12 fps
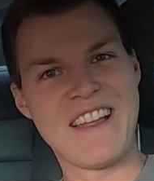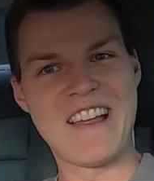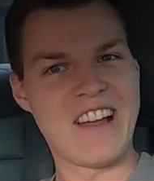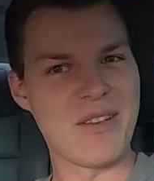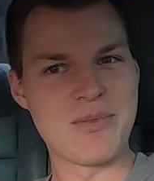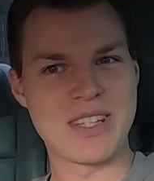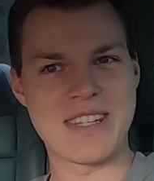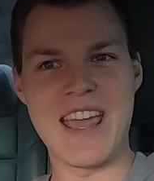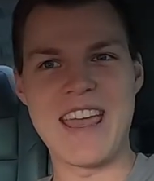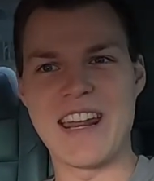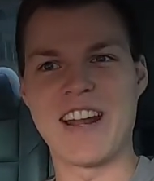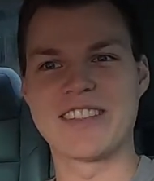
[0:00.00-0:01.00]
I'm just
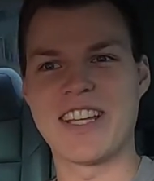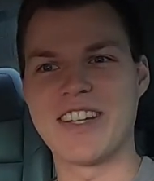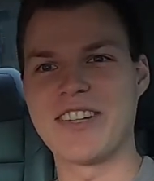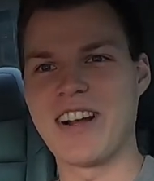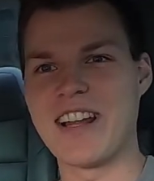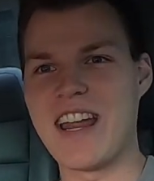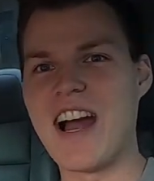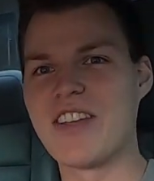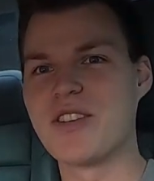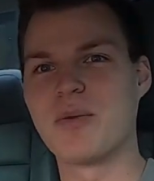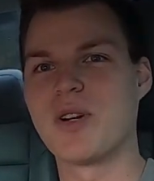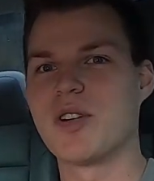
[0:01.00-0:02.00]
saying, I'll tell you right now,
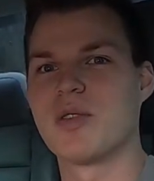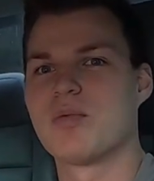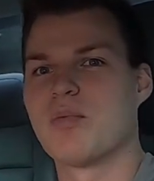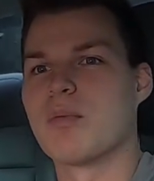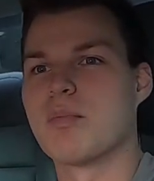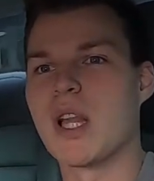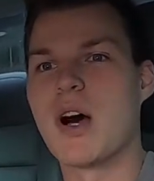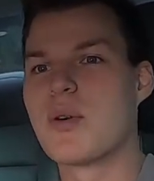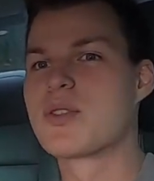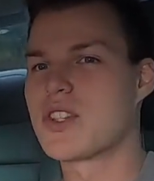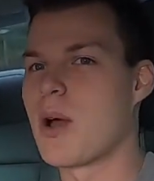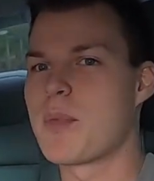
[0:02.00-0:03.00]
you will
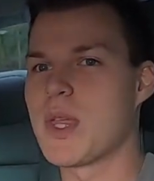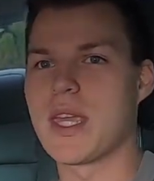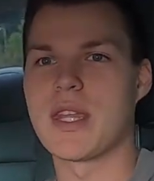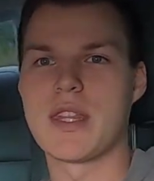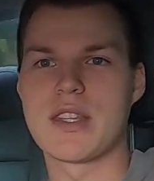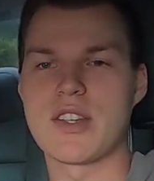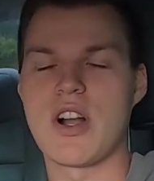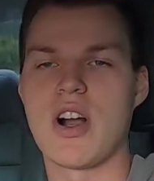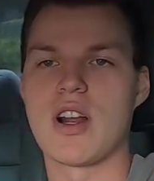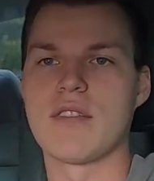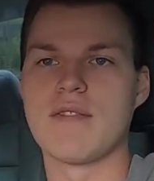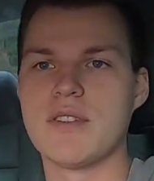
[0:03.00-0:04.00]
blow something in this
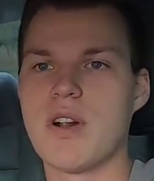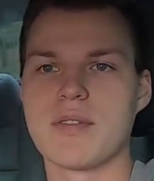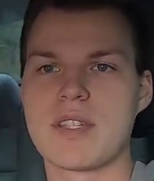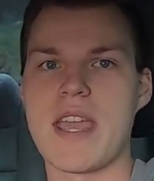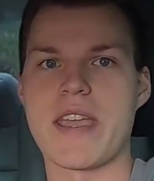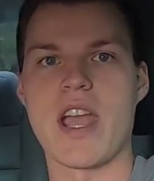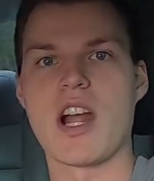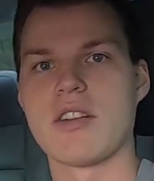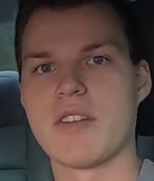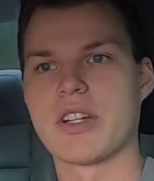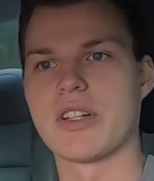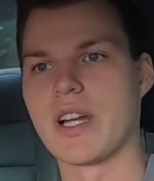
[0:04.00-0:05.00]
car if you don't take care
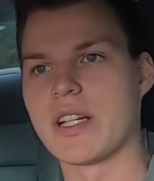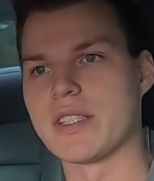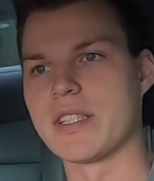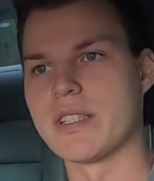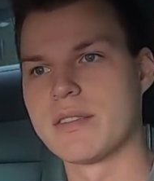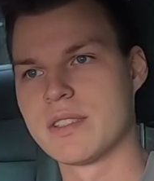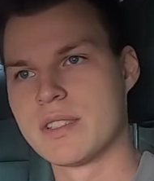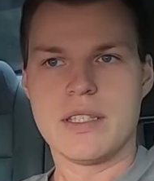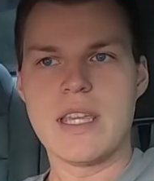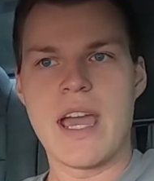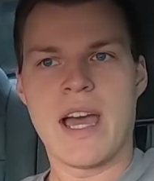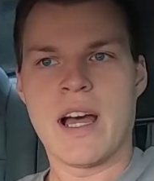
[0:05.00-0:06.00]
of it correctly.
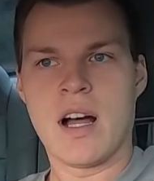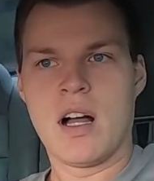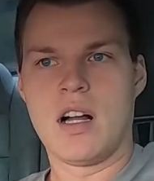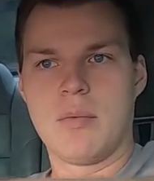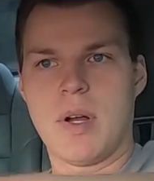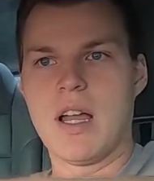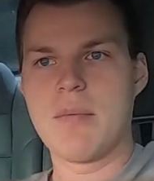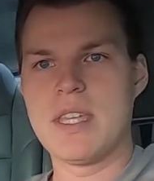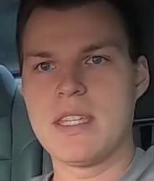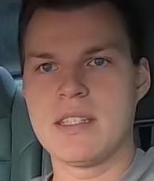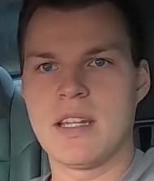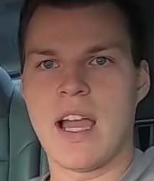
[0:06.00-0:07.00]
Yeah, I
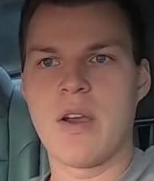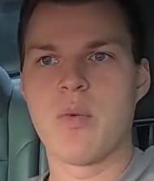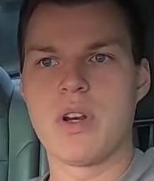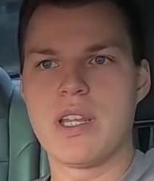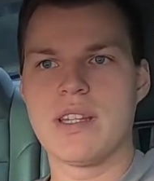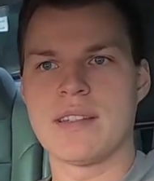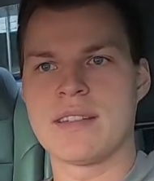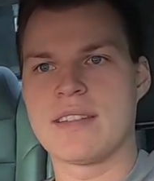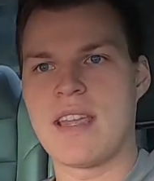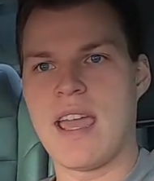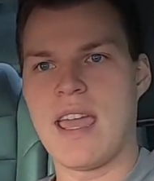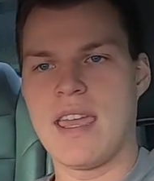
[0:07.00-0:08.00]
mean, I wouldn't
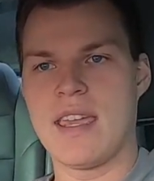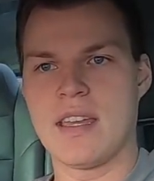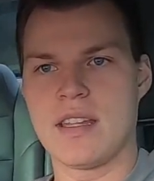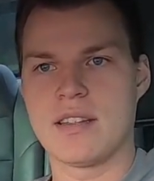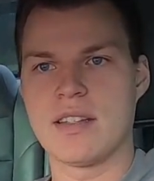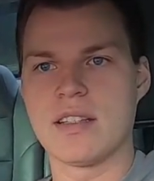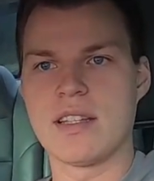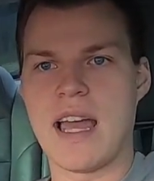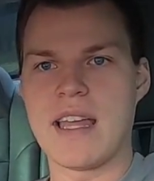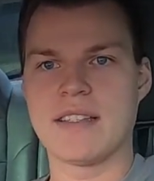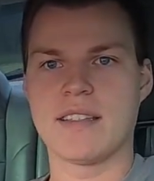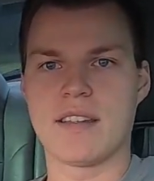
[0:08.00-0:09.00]
say to
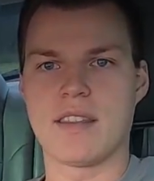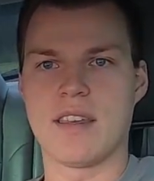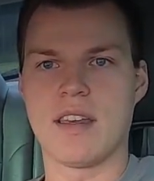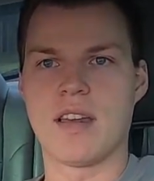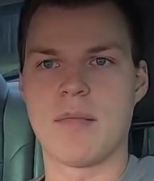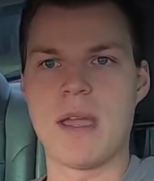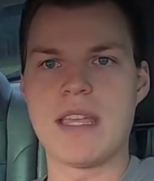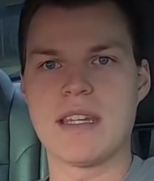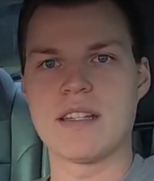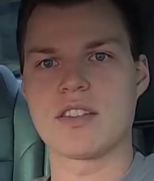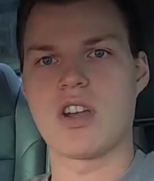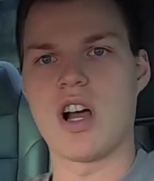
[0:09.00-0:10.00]
let the
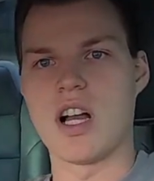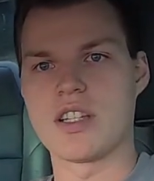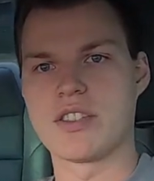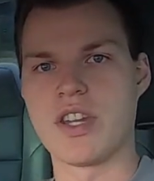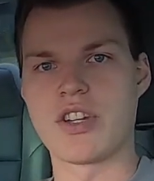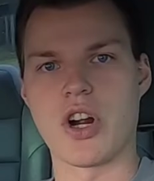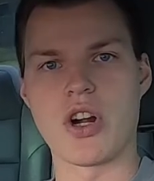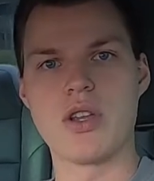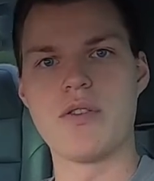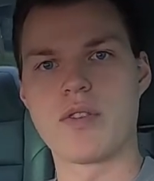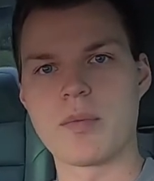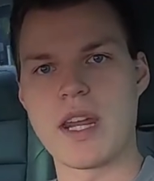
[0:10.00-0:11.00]
maintenance cost deter
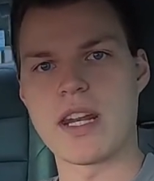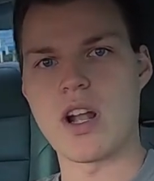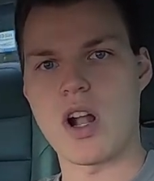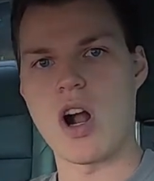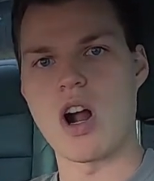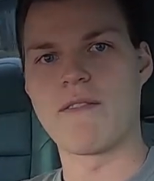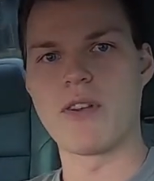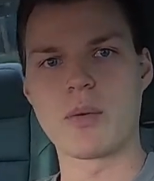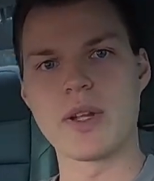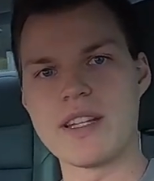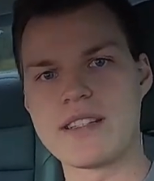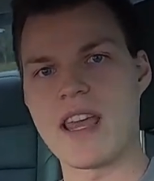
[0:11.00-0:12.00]
you from getting a car. If you're
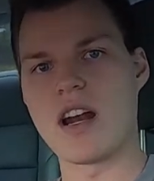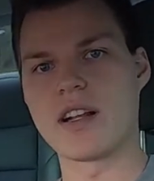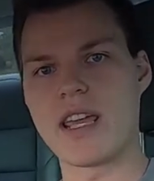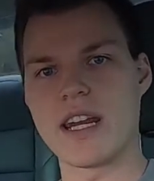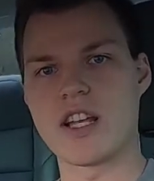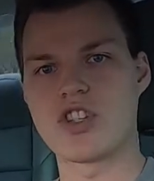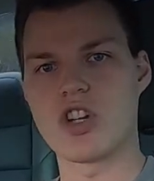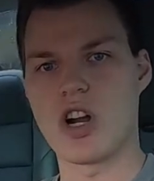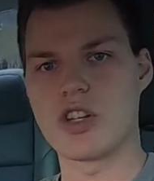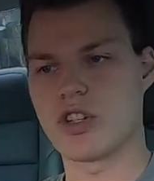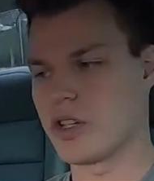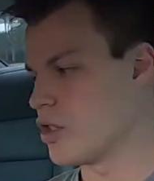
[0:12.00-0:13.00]
really set on getting a
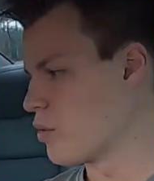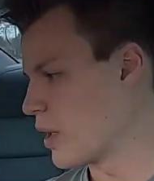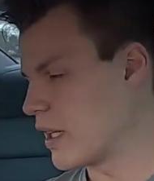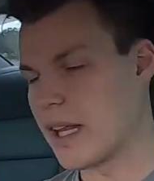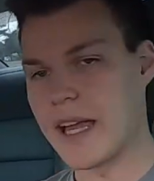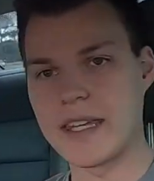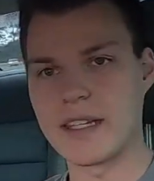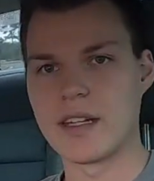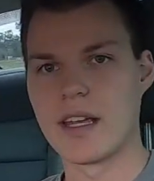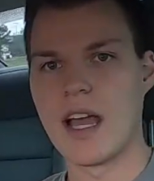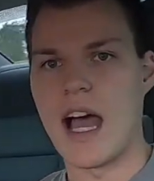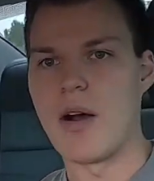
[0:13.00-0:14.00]
Charger and you really like it,
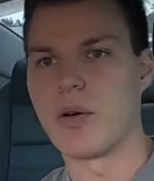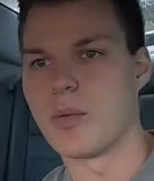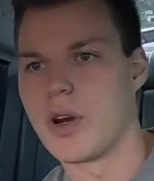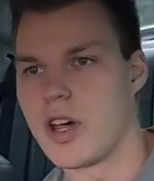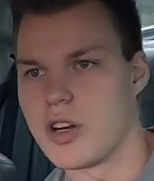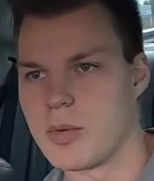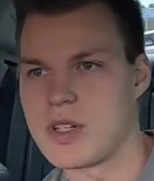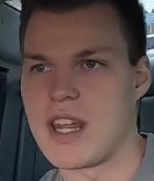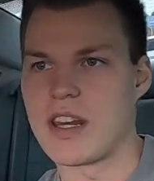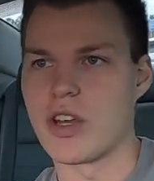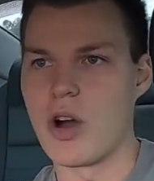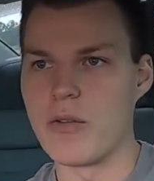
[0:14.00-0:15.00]
I would
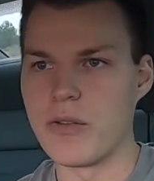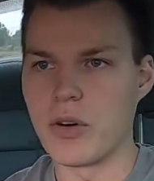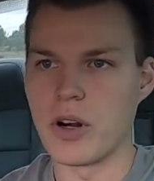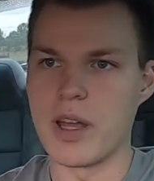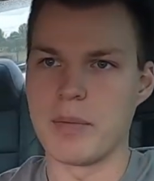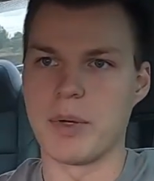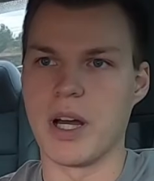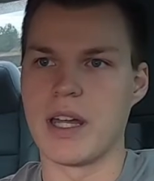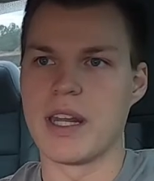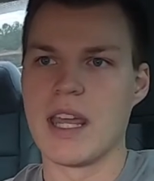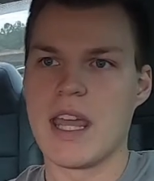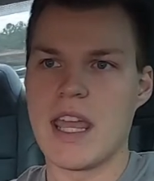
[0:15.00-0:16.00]
100% go for it.
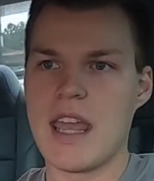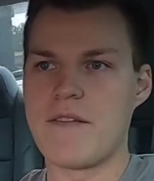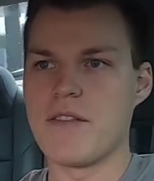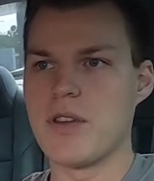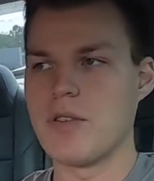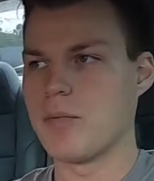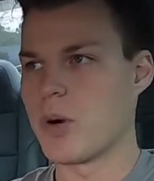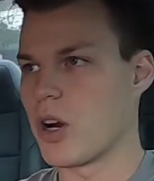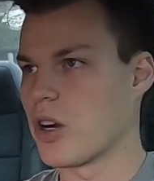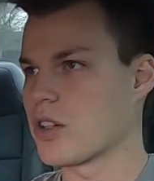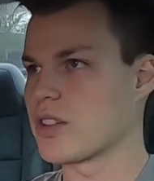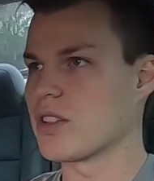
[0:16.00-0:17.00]
But if you
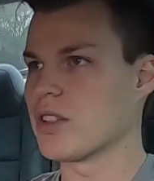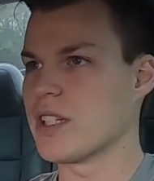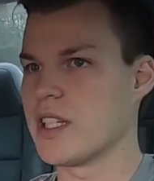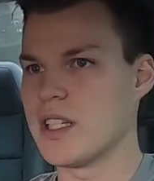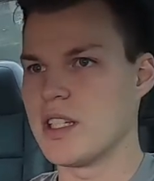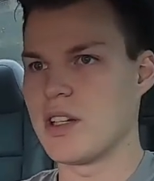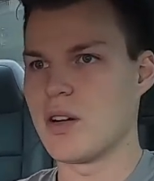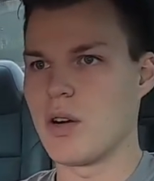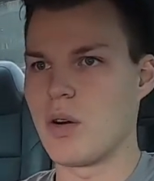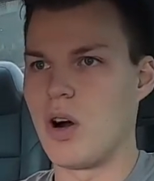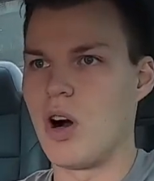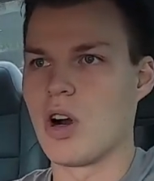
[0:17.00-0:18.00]
personally
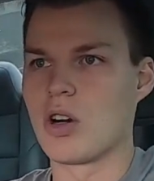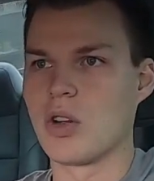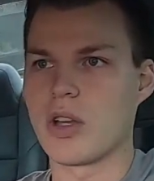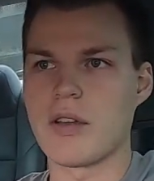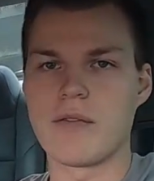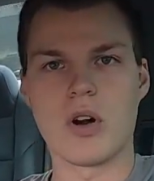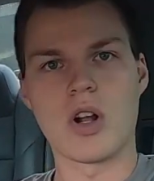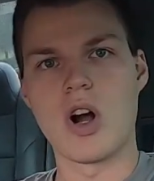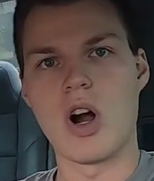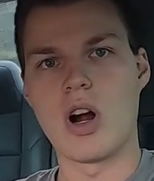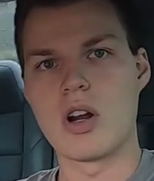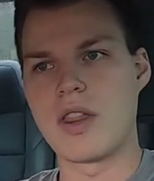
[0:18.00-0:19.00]
are looking for a
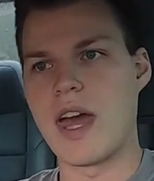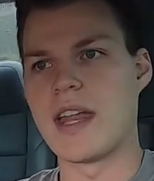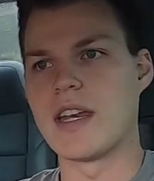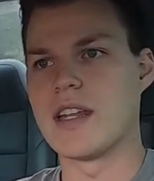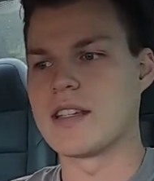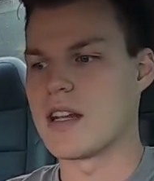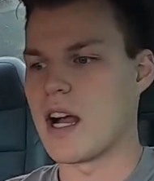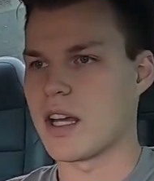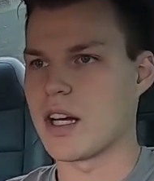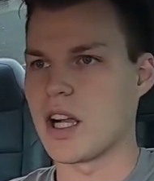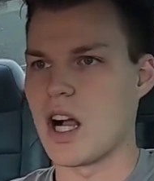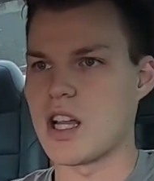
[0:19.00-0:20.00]
car that is not
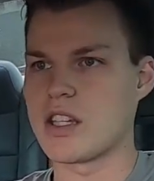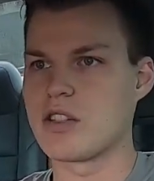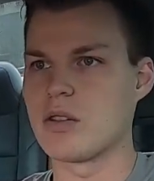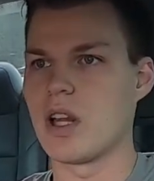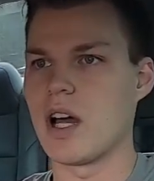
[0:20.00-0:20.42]
going to cost you a